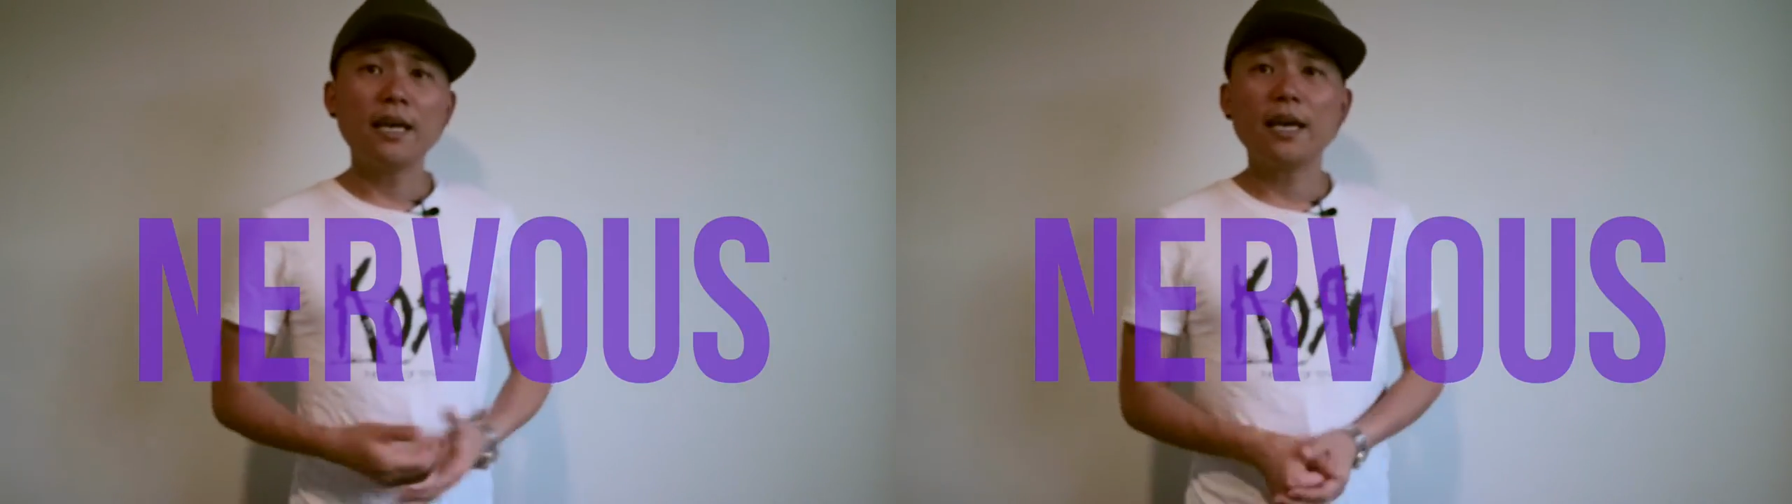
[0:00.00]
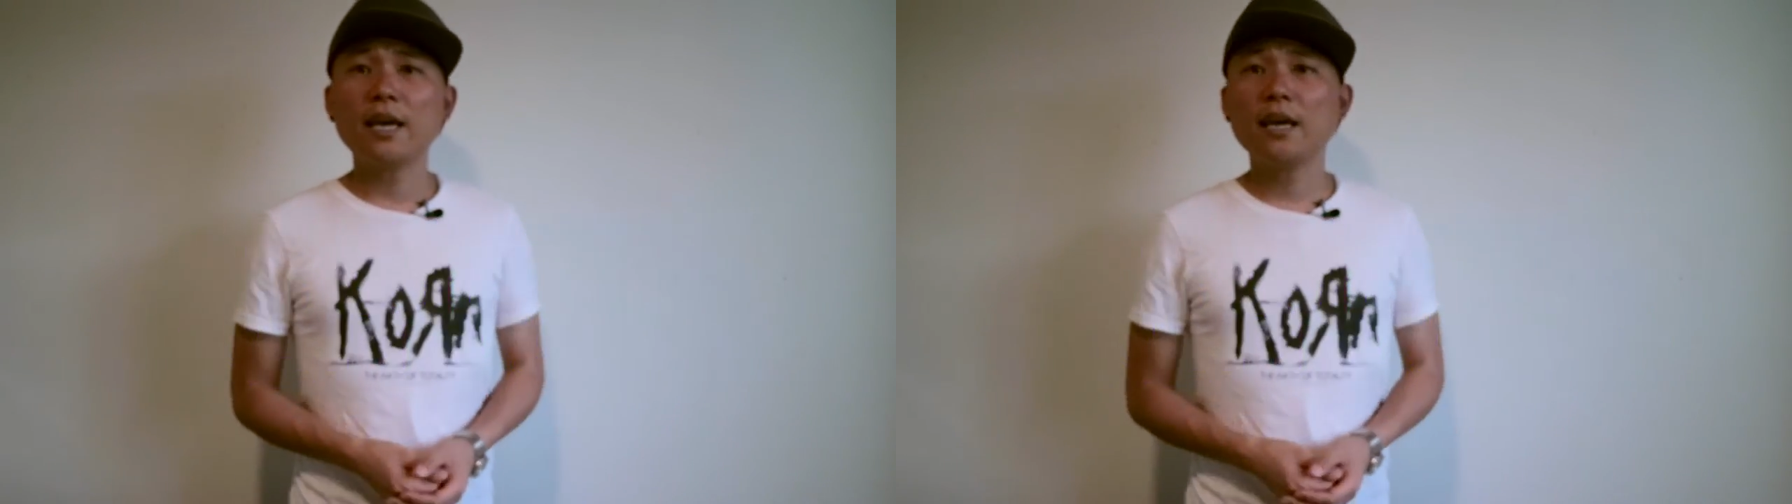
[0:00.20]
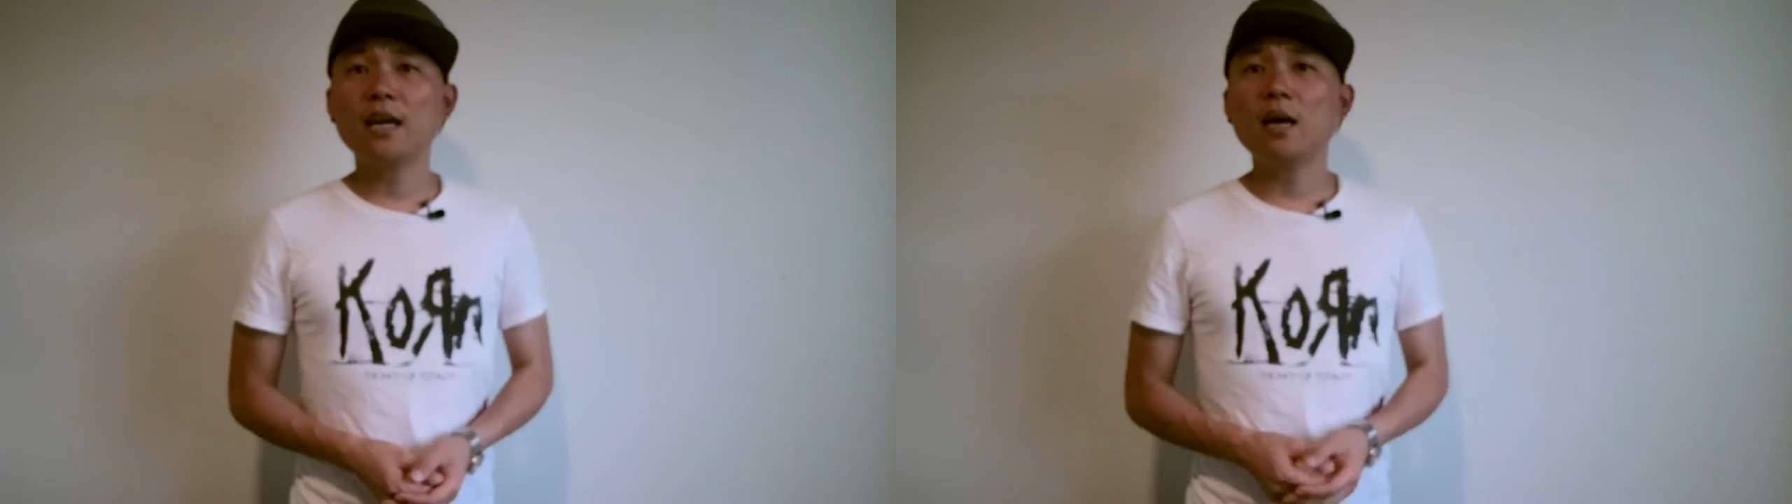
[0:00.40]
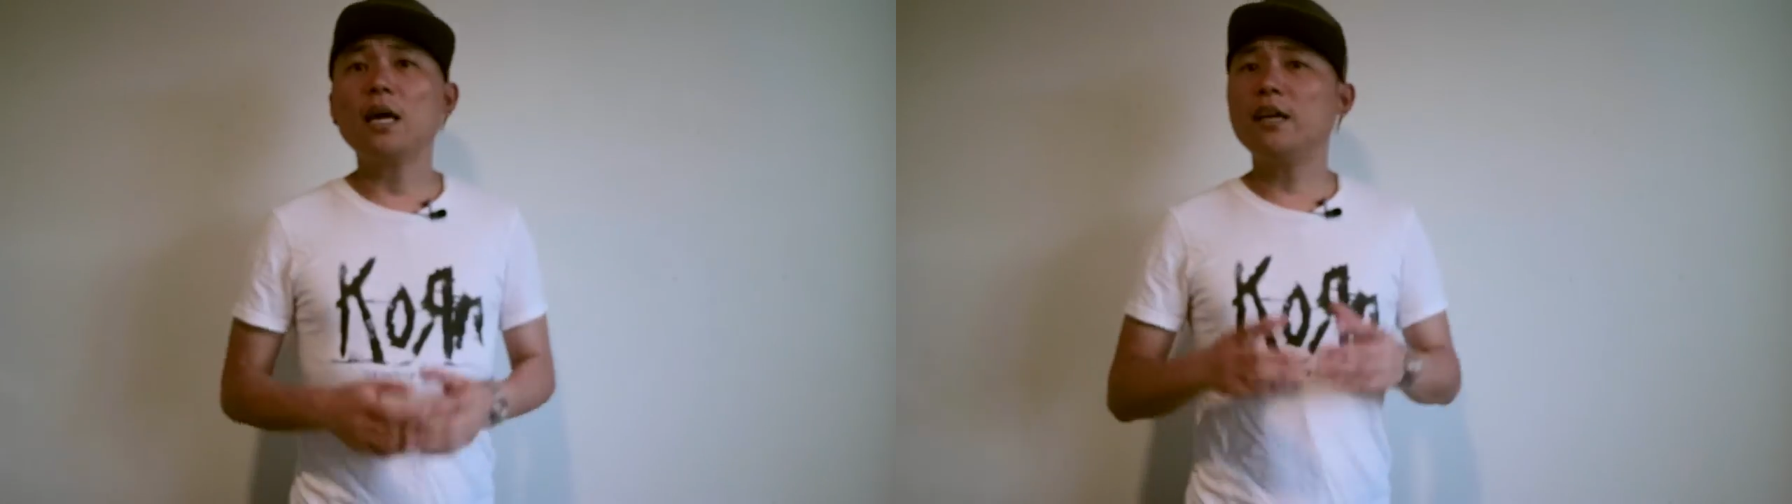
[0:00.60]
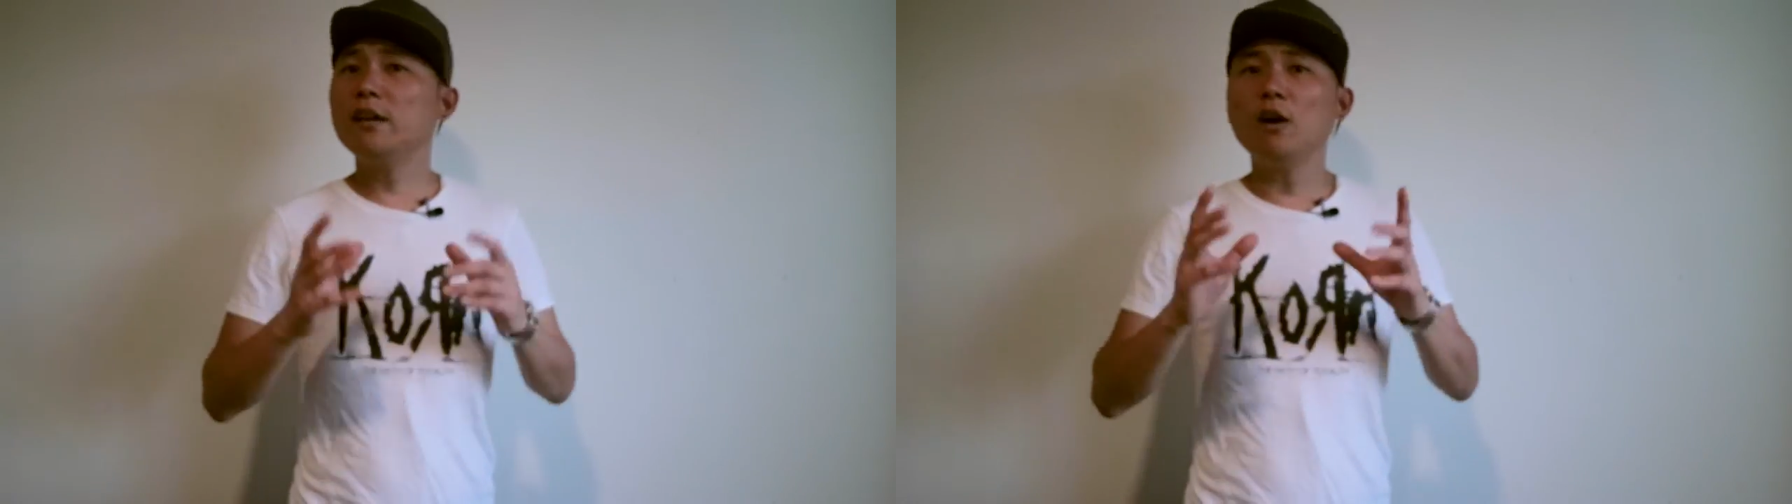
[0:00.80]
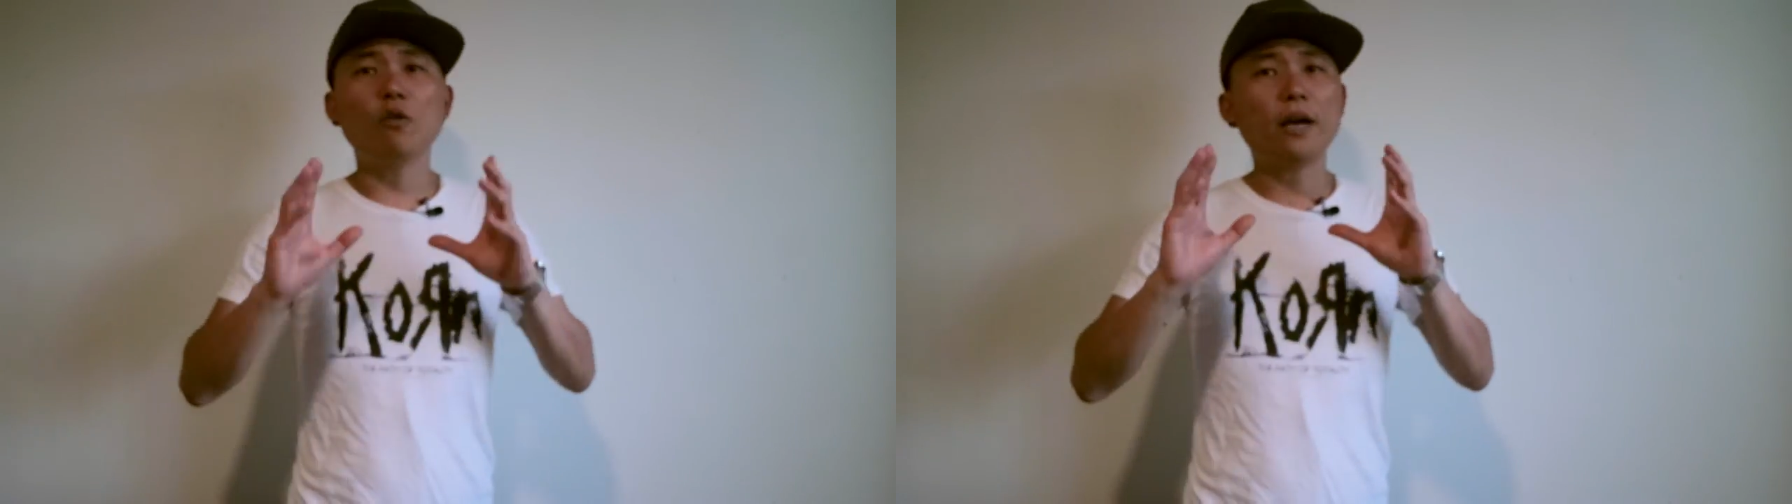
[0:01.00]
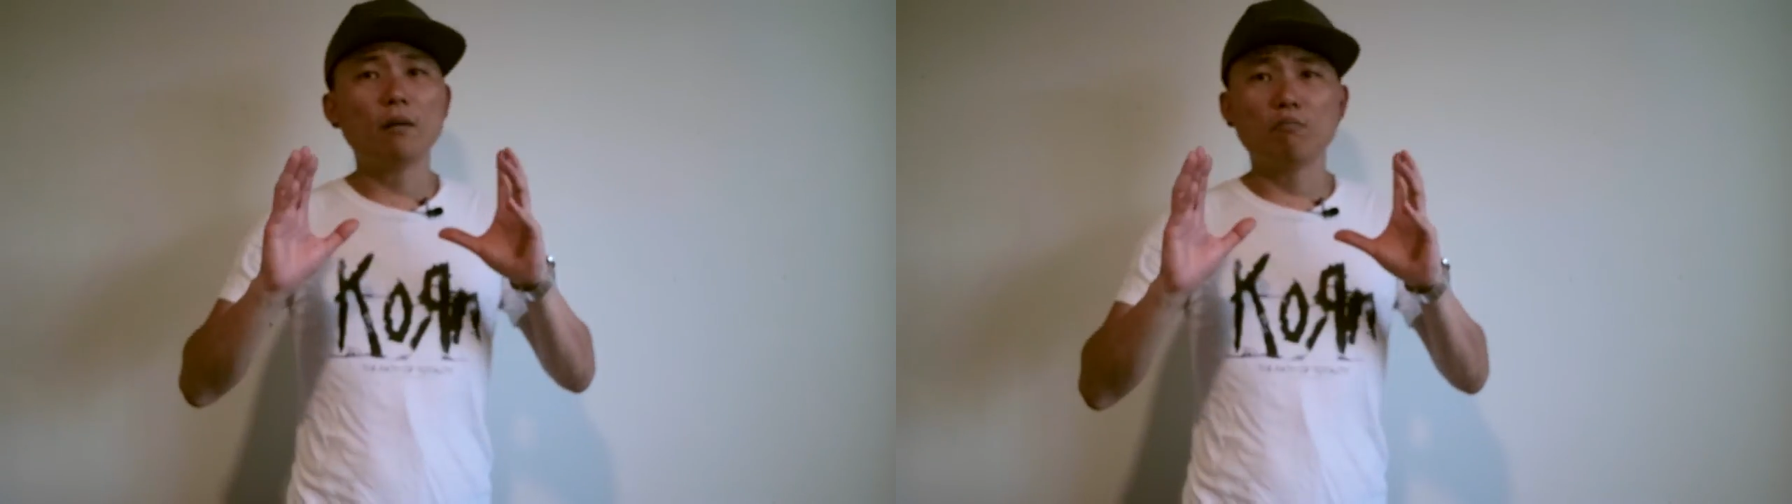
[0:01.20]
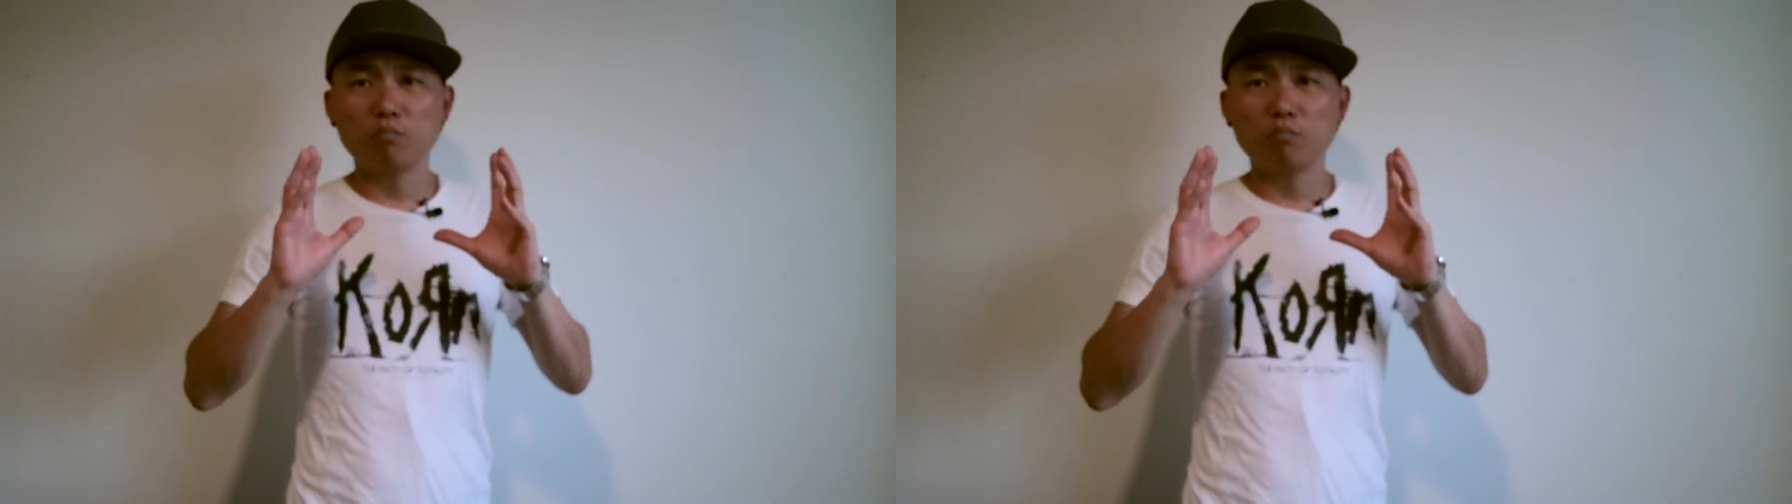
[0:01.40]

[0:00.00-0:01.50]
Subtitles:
And I know